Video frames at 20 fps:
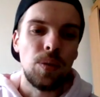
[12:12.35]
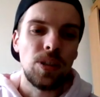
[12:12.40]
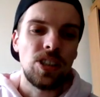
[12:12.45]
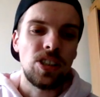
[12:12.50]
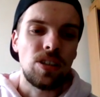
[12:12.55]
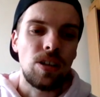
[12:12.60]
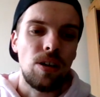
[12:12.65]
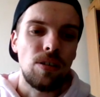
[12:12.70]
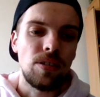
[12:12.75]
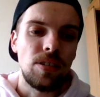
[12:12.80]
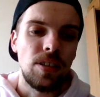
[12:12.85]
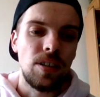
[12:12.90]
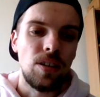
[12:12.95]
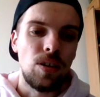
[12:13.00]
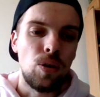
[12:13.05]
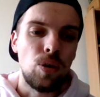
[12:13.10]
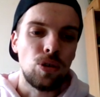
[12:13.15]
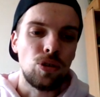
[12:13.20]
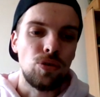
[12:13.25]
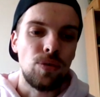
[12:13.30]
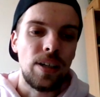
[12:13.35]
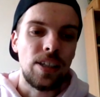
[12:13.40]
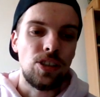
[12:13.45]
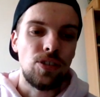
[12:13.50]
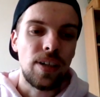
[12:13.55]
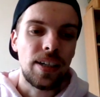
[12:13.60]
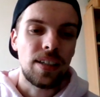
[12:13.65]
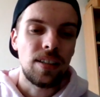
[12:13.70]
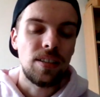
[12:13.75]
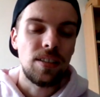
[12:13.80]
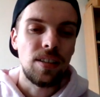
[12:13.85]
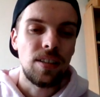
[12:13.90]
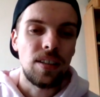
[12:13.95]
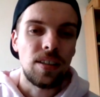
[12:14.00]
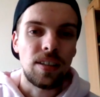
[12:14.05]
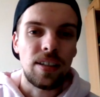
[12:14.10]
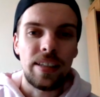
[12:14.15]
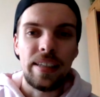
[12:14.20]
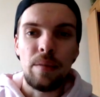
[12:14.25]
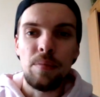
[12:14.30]
what's it called, the Hot Red Dragon
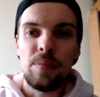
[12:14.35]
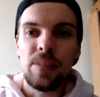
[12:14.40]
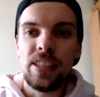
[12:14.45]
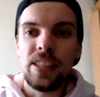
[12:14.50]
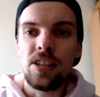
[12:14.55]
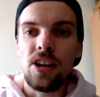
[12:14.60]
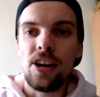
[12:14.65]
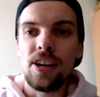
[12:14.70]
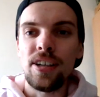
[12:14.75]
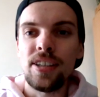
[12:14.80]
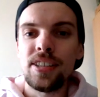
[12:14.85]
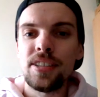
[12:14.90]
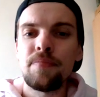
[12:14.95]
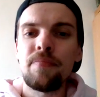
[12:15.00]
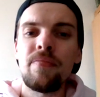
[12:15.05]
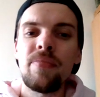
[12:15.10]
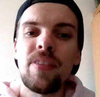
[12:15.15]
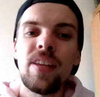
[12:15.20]
Calamity card.